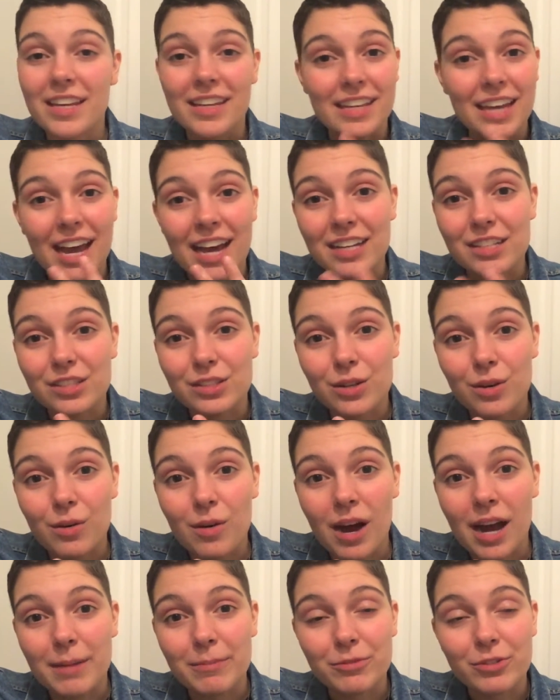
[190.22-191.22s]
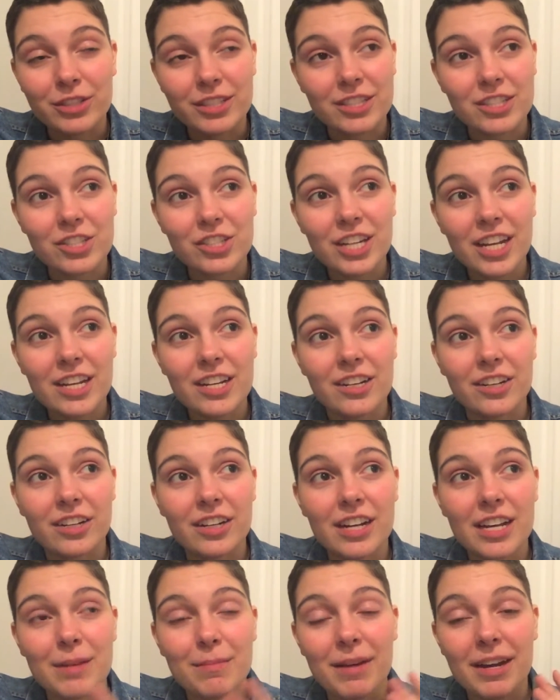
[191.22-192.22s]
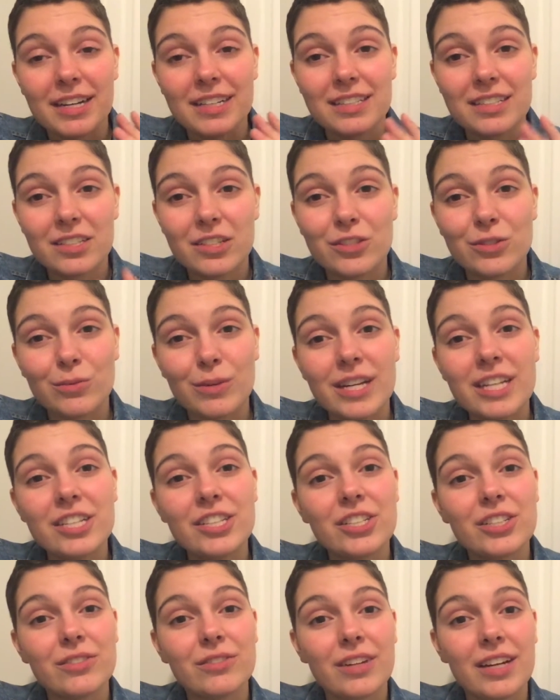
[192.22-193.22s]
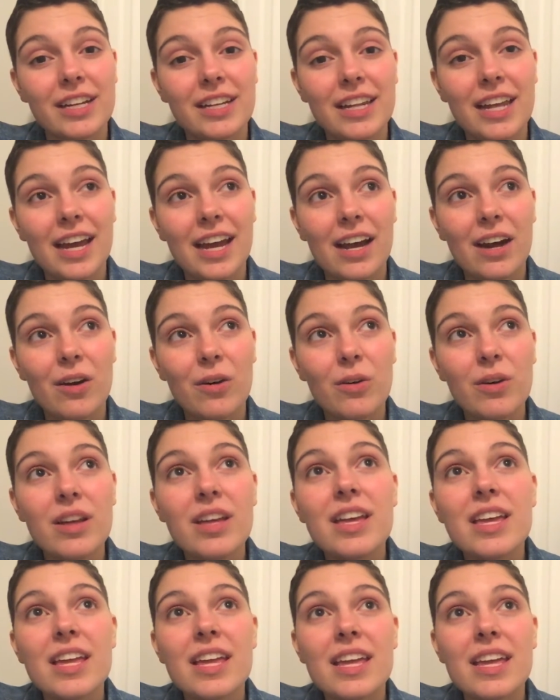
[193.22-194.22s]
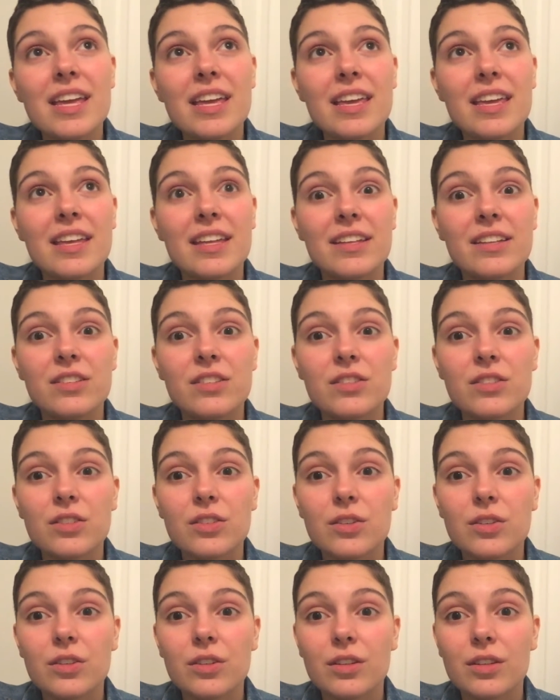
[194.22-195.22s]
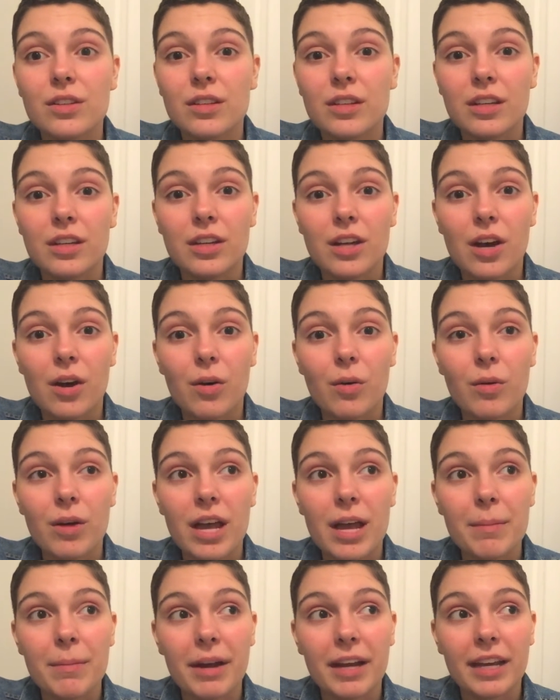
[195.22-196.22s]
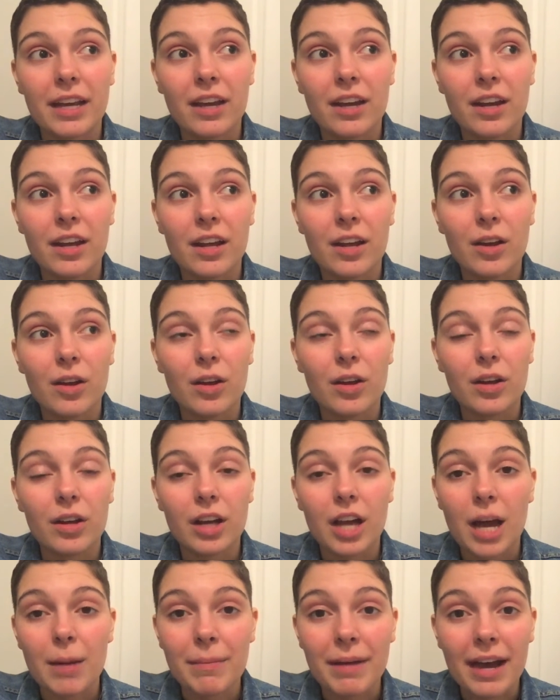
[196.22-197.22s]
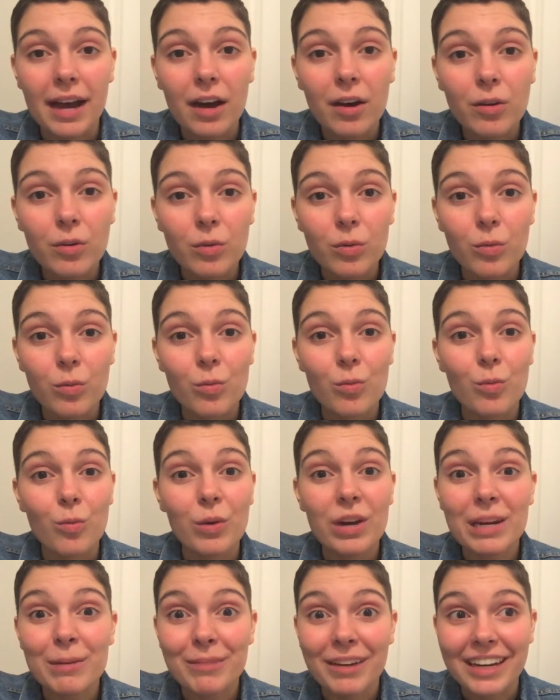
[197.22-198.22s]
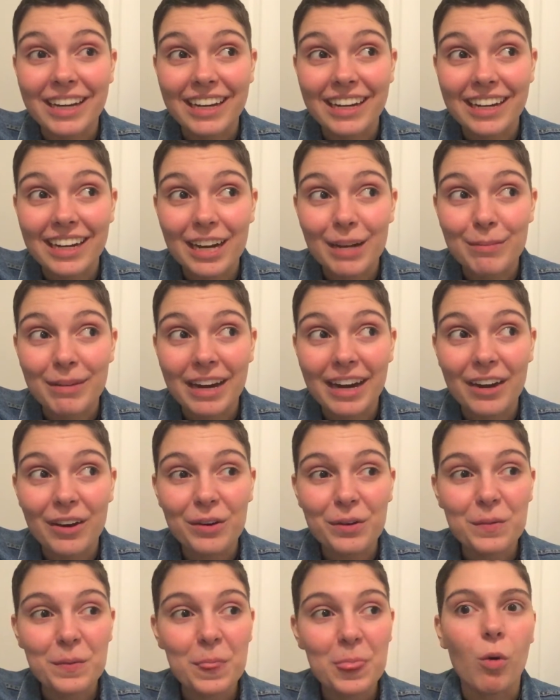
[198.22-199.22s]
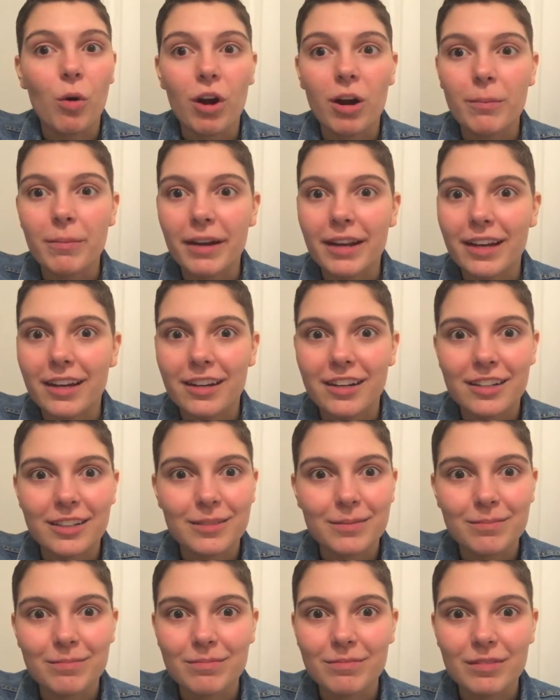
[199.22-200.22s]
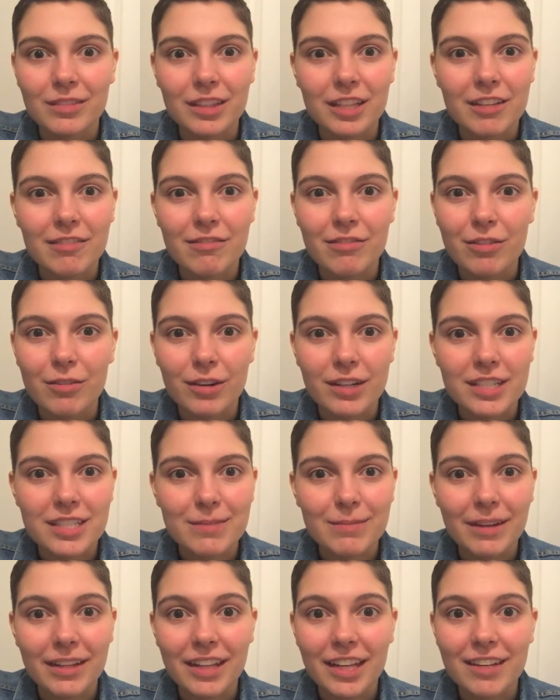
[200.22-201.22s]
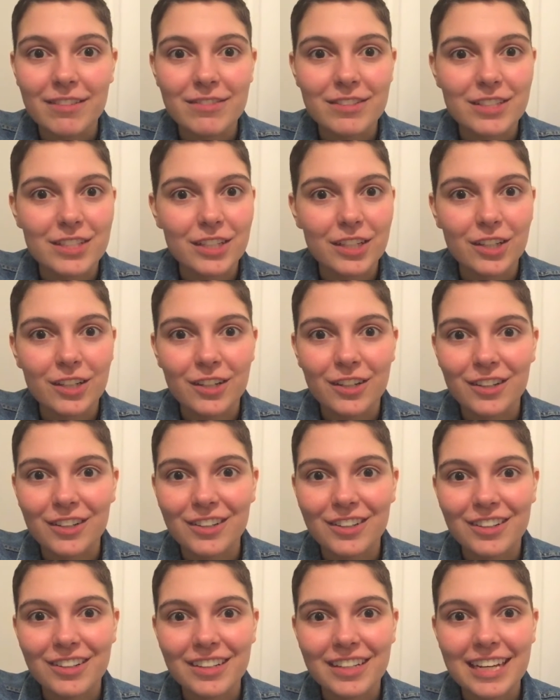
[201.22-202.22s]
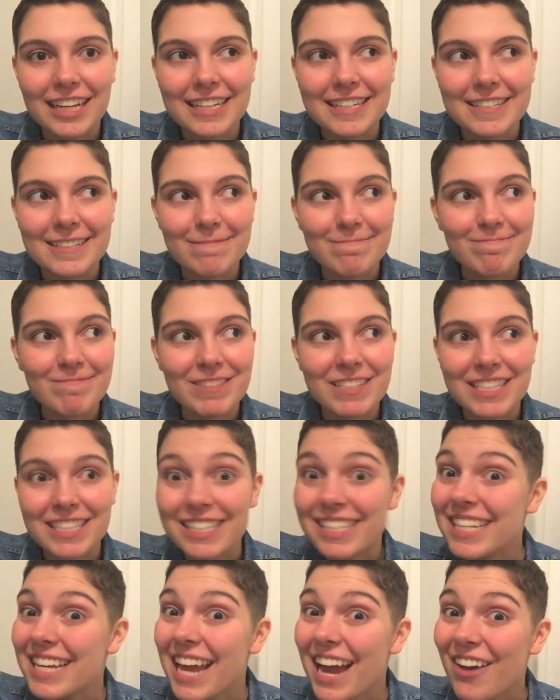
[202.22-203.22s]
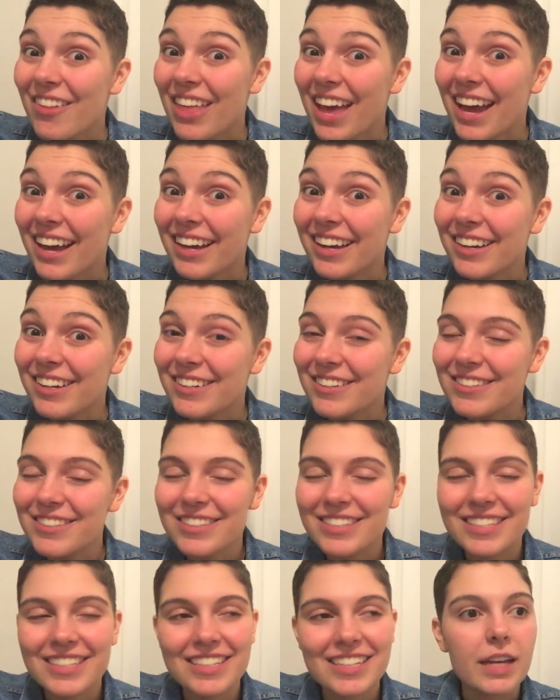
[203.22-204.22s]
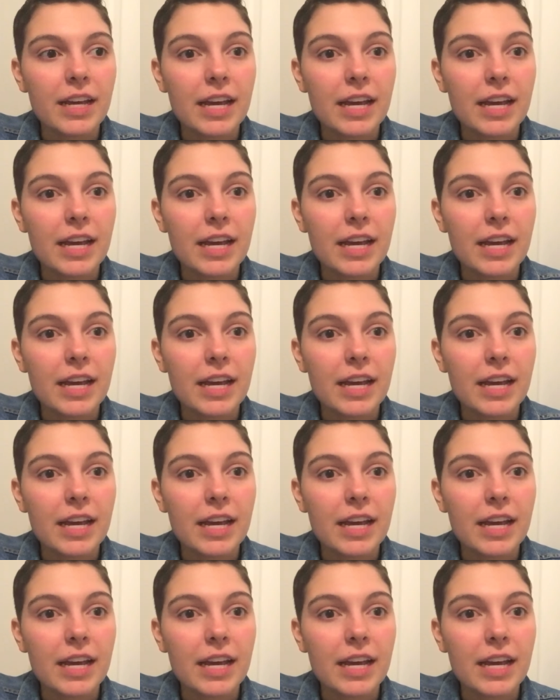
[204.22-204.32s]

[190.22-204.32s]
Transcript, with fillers: yeah, so I'm transgender, and my situation right now is, you know, am I gonna come out? When am I gonna come out? Or am I gonna live the rest of my life as a girl and see how that goes.